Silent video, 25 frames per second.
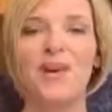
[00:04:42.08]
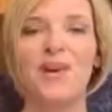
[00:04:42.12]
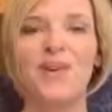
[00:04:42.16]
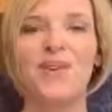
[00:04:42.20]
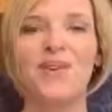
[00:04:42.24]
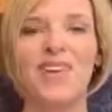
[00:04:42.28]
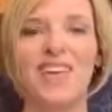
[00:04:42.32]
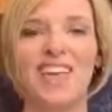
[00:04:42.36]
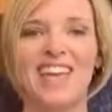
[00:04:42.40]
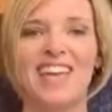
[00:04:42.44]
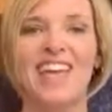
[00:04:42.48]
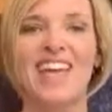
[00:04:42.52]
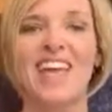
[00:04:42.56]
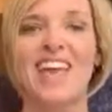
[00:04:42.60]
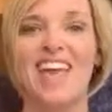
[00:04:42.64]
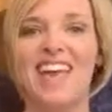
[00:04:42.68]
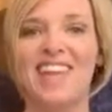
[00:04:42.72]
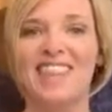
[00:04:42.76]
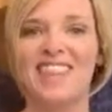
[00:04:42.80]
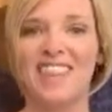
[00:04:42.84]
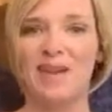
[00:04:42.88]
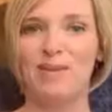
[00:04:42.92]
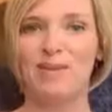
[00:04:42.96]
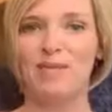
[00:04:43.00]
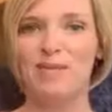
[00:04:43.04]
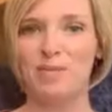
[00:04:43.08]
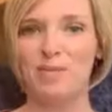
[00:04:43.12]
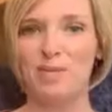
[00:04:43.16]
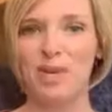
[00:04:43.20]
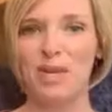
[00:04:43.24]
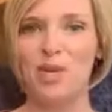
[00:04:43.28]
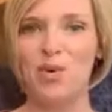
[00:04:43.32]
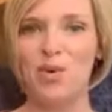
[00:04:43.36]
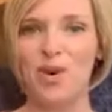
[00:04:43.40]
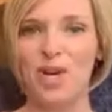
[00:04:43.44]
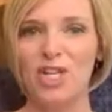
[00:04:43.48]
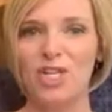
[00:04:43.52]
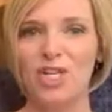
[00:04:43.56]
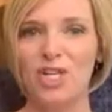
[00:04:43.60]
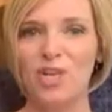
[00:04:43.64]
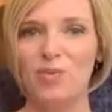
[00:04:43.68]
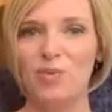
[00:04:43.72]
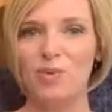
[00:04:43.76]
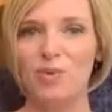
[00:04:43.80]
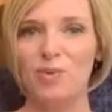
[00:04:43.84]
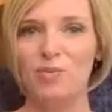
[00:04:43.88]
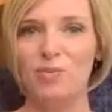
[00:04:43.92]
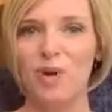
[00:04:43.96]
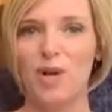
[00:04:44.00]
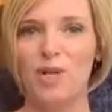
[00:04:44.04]
Okay, that was a big question
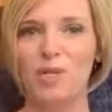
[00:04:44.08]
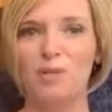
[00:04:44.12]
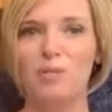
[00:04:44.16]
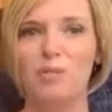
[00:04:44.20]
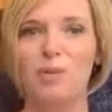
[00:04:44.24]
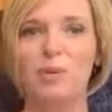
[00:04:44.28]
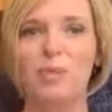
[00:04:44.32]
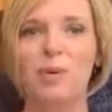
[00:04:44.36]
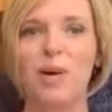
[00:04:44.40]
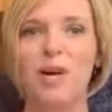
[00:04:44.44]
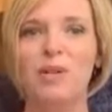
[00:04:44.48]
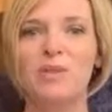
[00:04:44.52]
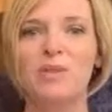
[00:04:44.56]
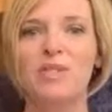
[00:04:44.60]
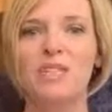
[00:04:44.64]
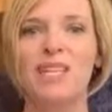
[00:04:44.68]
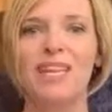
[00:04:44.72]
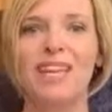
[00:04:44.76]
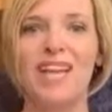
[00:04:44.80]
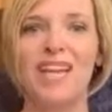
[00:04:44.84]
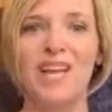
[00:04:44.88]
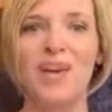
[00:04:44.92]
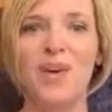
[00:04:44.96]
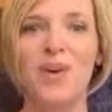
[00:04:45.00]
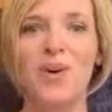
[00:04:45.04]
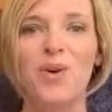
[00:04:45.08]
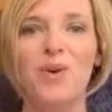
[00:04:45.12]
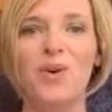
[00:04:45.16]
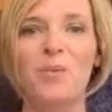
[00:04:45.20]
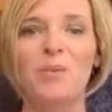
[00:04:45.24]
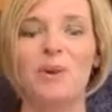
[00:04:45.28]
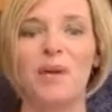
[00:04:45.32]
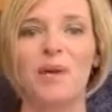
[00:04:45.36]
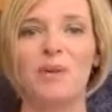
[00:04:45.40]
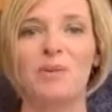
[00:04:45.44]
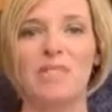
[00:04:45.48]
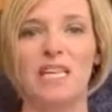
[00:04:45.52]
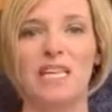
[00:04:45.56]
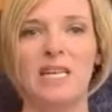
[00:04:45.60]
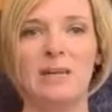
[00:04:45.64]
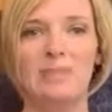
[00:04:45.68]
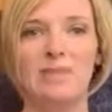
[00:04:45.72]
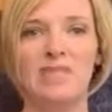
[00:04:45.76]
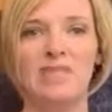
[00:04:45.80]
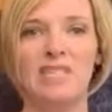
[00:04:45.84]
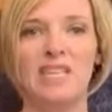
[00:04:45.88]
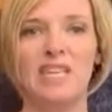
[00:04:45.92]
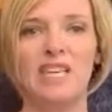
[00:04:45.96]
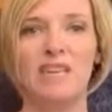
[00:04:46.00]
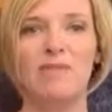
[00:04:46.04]
with multiple parts, and I hope I was
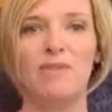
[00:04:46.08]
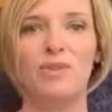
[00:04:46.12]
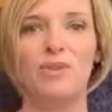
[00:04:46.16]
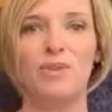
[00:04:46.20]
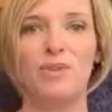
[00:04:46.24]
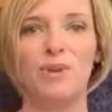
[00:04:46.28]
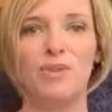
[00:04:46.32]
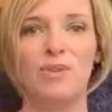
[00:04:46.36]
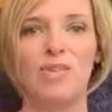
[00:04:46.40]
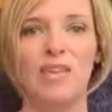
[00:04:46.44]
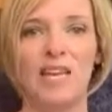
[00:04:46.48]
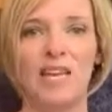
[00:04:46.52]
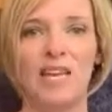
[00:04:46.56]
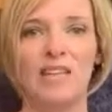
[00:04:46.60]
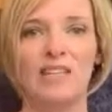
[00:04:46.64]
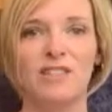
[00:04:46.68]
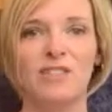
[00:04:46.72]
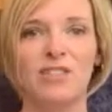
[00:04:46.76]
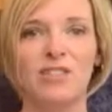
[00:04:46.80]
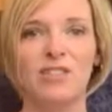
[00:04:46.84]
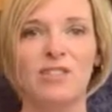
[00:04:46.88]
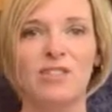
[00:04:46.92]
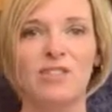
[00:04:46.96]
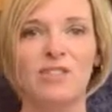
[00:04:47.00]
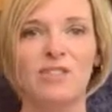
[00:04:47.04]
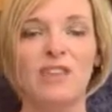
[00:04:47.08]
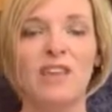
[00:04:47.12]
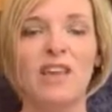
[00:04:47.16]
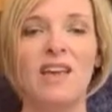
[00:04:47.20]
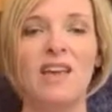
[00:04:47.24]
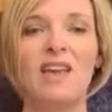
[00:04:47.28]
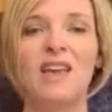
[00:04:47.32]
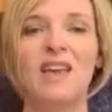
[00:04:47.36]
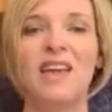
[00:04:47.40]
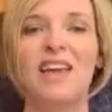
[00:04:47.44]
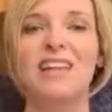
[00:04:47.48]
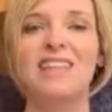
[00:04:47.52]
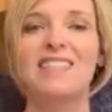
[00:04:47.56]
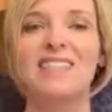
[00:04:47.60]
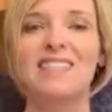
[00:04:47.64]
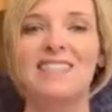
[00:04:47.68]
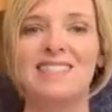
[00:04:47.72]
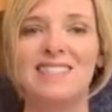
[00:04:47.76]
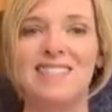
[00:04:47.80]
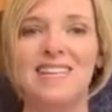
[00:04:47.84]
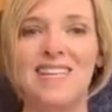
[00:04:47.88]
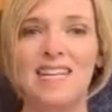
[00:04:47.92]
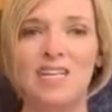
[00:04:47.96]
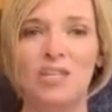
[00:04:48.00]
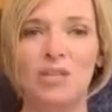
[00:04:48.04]
able to give you those answers. And
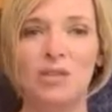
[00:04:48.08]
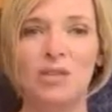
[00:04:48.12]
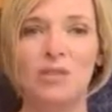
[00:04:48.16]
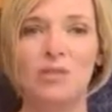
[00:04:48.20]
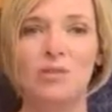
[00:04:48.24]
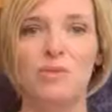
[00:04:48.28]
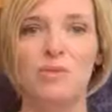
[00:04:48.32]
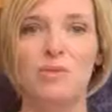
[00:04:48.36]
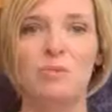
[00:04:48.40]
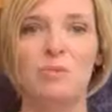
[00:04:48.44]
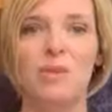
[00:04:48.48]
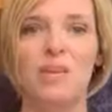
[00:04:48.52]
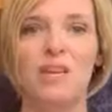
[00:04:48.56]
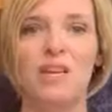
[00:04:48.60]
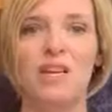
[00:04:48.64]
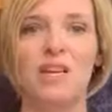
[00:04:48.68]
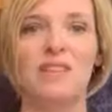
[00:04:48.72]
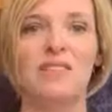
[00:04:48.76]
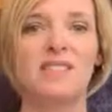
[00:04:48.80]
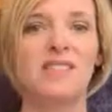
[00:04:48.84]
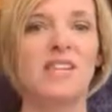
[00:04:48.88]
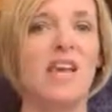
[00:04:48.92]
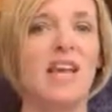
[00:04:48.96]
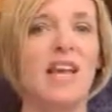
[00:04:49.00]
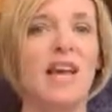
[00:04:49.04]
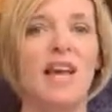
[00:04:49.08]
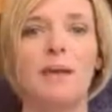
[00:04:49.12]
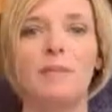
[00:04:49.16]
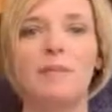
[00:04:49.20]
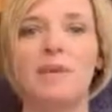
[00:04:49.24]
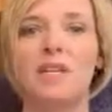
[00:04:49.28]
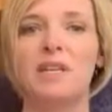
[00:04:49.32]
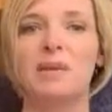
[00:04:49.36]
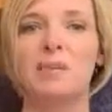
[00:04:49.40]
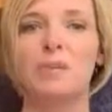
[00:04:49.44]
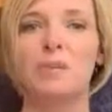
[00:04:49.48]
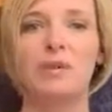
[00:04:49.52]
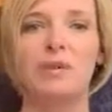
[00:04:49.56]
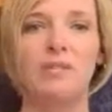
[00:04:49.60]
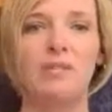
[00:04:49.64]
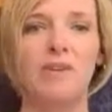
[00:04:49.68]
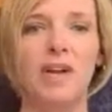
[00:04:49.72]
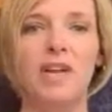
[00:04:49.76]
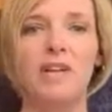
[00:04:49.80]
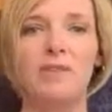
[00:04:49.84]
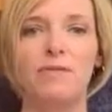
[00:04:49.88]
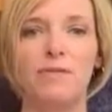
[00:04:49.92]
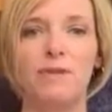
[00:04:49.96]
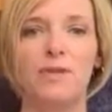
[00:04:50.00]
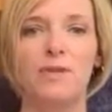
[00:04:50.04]
stay tuned because I'm going to
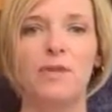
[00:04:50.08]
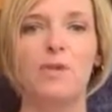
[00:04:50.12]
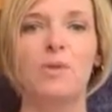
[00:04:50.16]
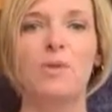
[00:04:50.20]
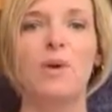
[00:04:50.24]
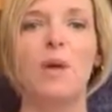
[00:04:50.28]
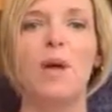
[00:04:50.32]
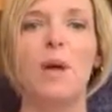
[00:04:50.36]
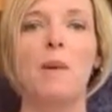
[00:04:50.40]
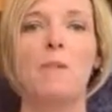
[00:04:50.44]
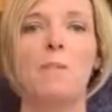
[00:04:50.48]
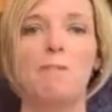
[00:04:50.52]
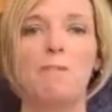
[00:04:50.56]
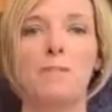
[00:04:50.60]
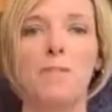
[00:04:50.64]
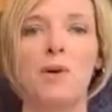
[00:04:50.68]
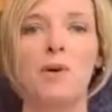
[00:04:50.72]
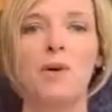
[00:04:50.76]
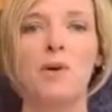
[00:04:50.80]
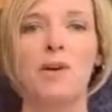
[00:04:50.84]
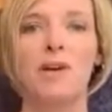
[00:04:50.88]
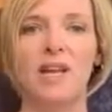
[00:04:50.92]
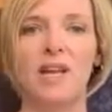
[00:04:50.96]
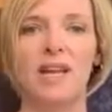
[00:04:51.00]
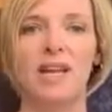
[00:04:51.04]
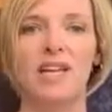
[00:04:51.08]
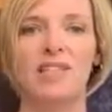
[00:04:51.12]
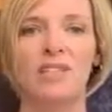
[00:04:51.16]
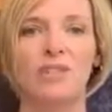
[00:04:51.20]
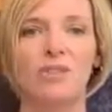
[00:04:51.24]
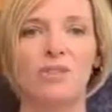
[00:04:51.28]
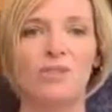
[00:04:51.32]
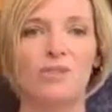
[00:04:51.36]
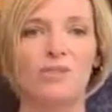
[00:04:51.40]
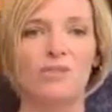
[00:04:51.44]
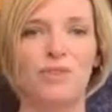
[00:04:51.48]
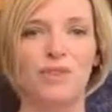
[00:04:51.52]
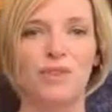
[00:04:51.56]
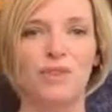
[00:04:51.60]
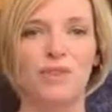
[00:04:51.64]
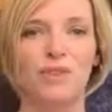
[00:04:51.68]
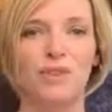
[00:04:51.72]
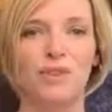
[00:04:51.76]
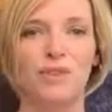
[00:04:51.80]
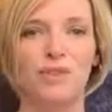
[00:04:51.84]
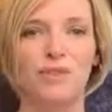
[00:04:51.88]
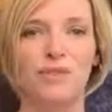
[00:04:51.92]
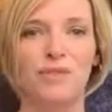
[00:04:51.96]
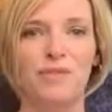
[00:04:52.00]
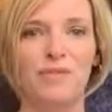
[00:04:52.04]
provide for you more answers for your
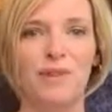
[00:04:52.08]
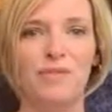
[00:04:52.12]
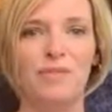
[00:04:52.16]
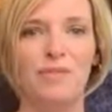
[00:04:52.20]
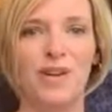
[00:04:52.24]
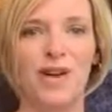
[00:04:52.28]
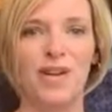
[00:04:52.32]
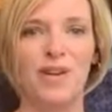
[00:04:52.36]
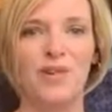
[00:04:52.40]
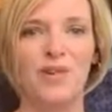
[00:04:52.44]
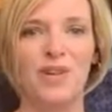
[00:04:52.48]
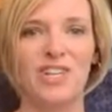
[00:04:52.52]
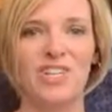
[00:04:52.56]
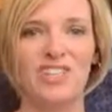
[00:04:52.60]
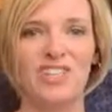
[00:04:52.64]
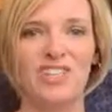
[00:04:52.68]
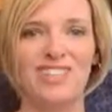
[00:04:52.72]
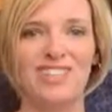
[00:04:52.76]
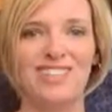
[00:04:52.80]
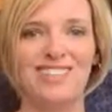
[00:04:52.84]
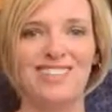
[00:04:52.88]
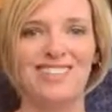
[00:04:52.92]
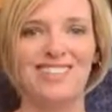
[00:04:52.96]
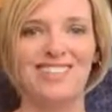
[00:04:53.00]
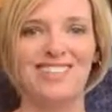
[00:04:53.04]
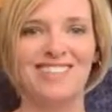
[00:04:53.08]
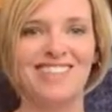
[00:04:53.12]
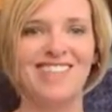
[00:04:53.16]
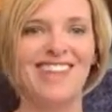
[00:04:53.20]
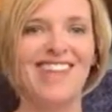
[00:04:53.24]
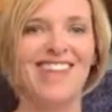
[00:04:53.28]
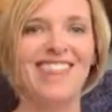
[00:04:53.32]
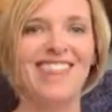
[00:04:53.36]
neurofeedback questions.